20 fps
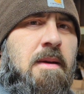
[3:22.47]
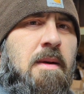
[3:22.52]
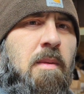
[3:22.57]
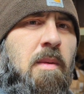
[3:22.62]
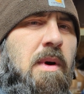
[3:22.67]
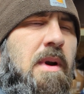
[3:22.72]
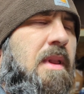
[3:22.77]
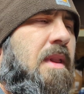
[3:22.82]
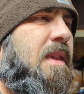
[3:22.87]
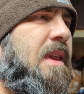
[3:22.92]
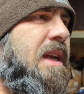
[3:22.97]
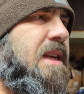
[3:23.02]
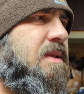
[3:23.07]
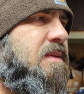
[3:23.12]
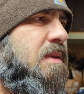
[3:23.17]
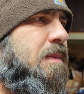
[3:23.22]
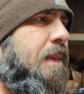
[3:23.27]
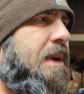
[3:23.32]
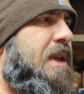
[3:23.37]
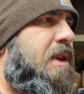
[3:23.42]
one of the things
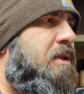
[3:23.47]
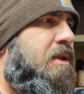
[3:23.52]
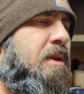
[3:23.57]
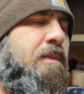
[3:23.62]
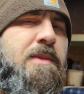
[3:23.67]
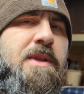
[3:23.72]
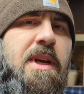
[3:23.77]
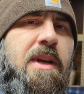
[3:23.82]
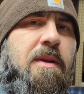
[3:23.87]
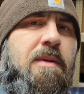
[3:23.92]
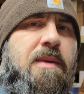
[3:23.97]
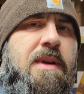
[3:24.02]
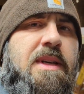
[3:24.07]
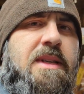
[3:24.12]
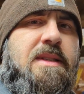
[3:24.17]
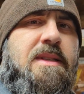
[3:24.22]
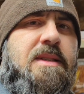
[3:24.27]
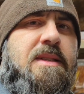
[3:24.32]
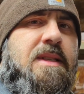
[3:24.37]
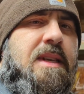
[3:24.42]
with my YouTube channel
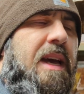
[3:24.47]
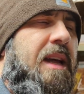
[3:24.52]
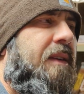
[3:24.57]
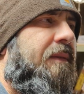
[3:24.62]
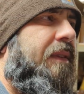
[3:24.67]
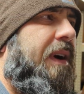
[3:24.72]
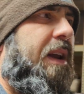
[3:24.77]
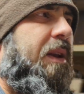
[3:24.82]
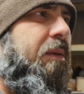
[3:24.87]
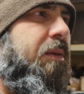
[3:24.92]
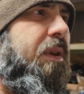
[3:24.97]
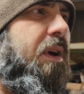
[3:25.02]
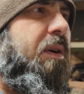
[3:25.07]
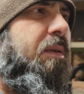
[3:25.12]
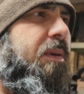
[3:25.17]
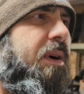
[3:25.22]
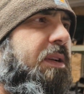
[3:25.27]
is that if I don't know,